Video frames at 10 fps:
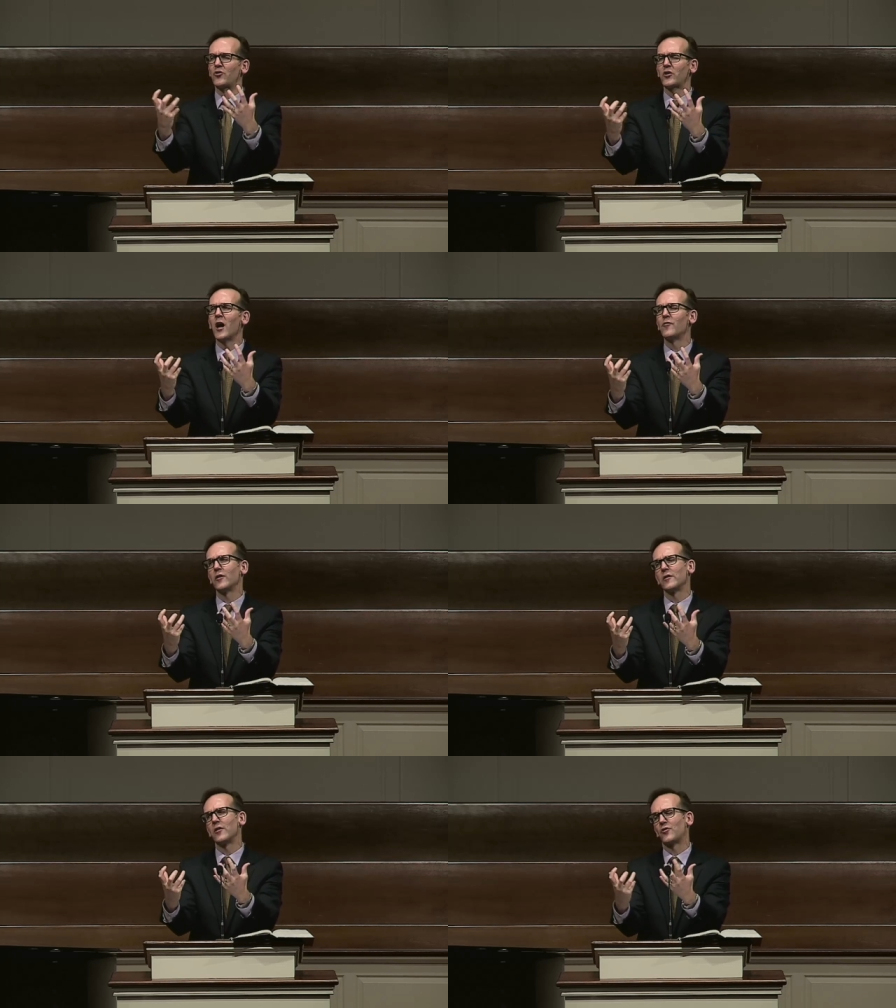
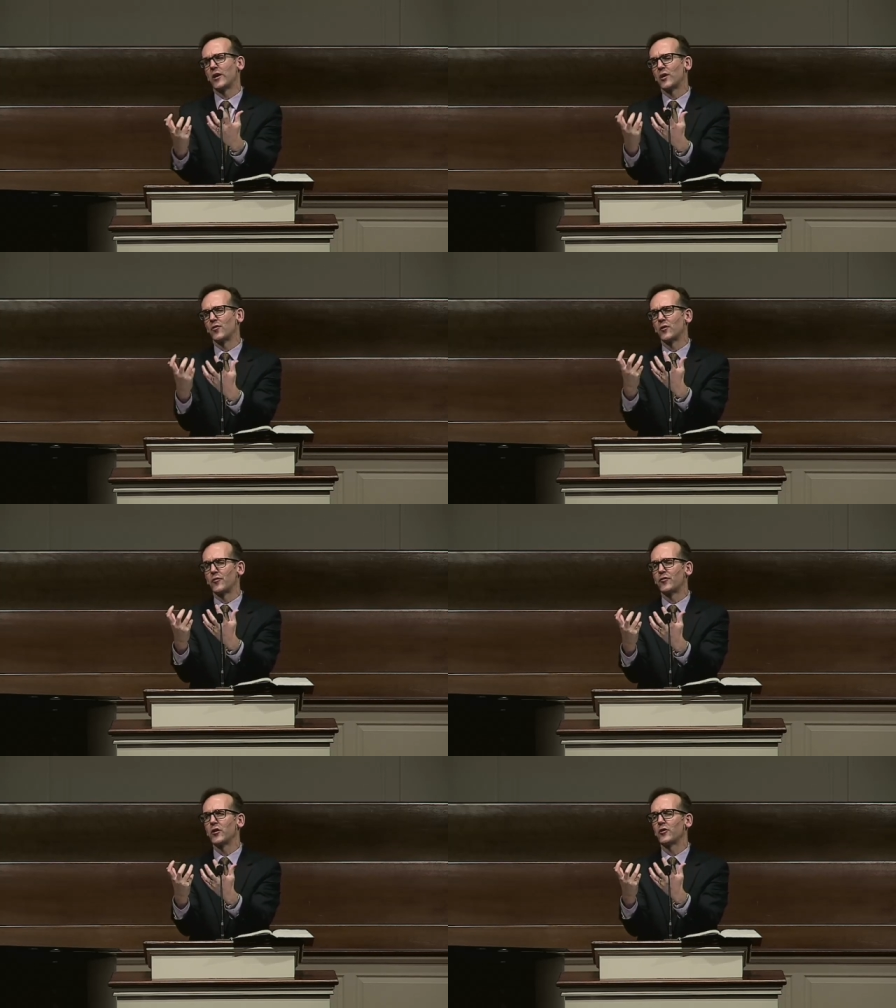discovering these things for
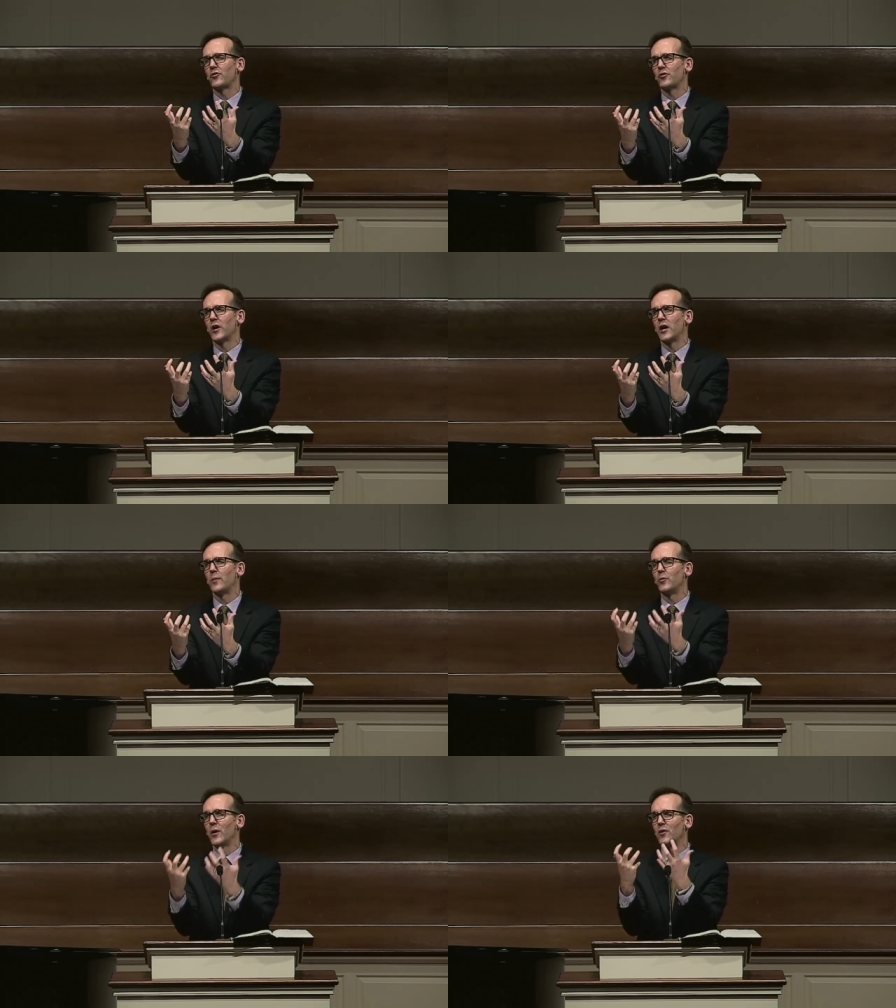the first
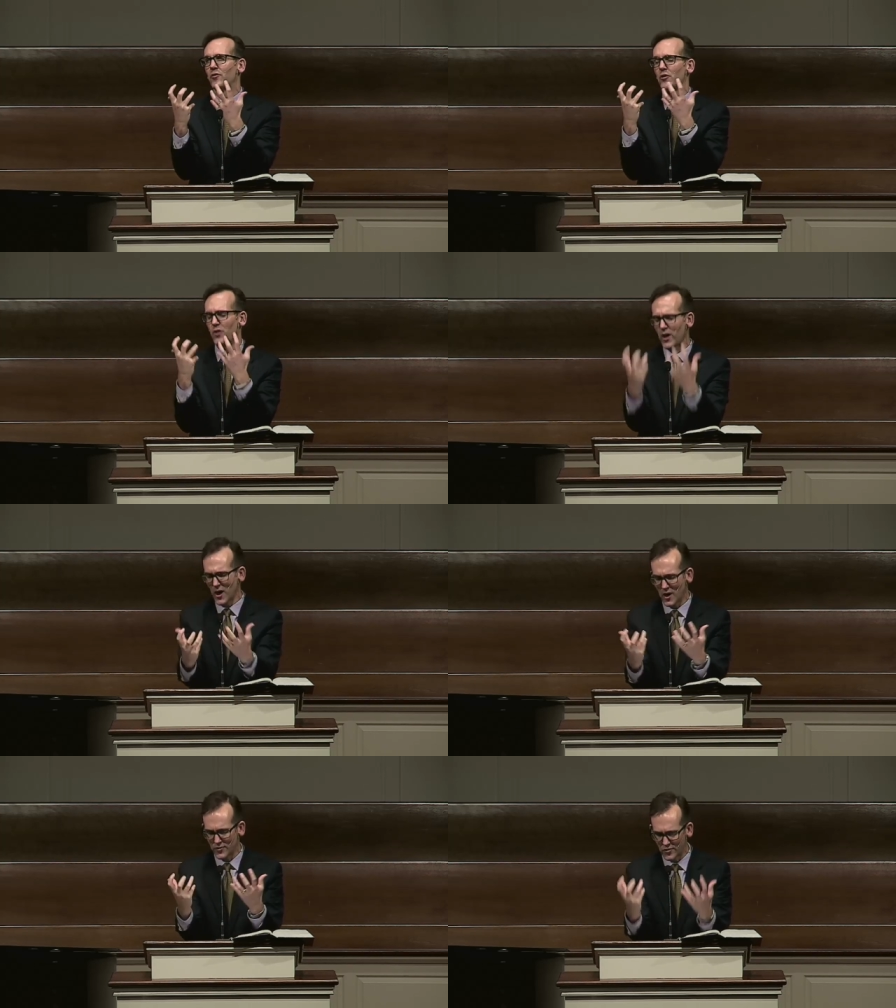time, who has this
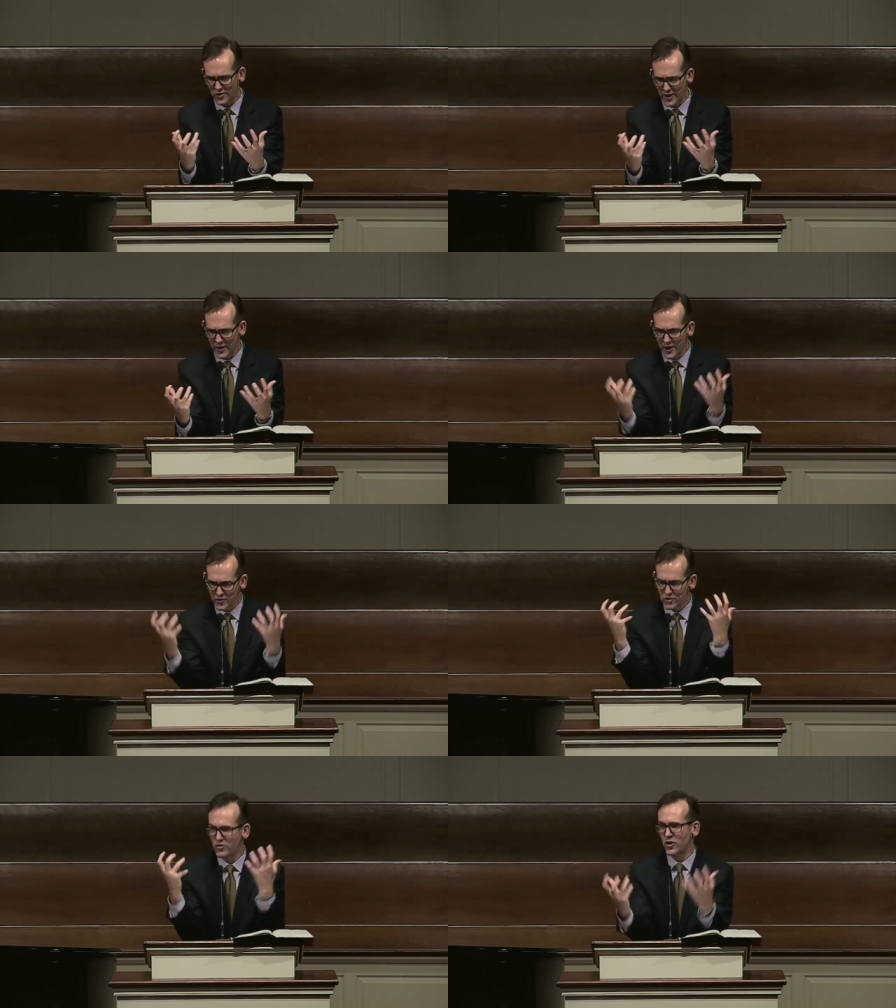heart desire
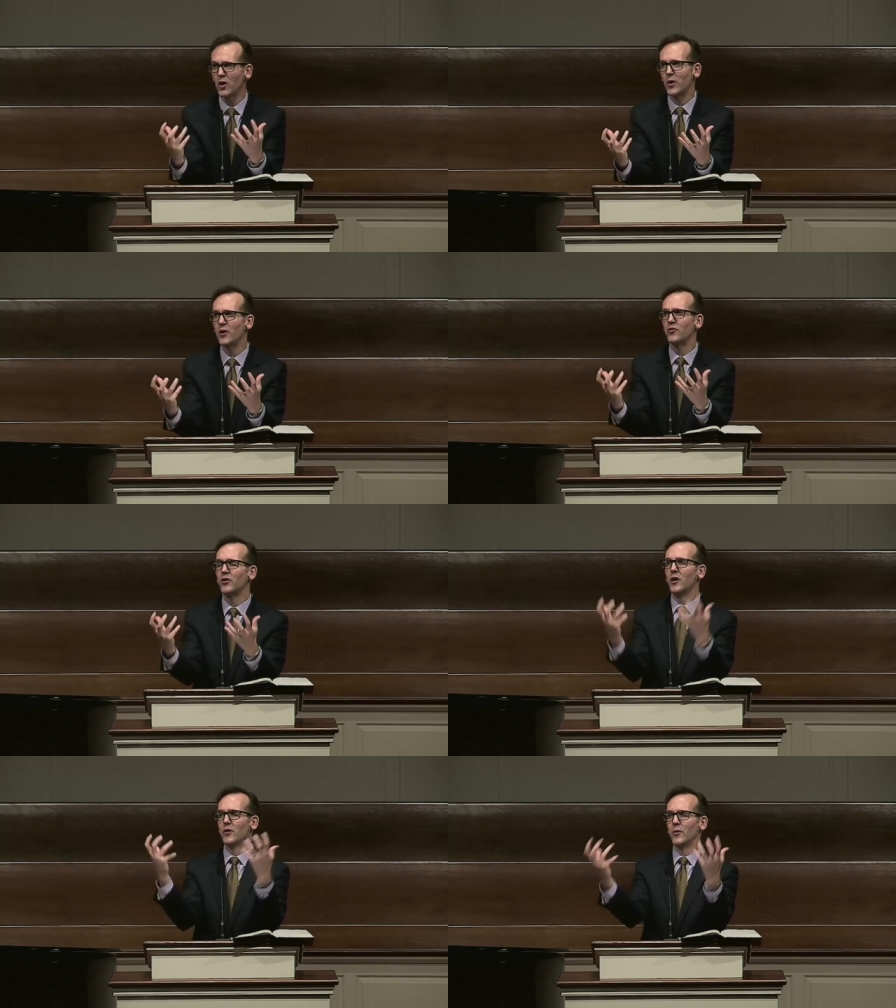to show us,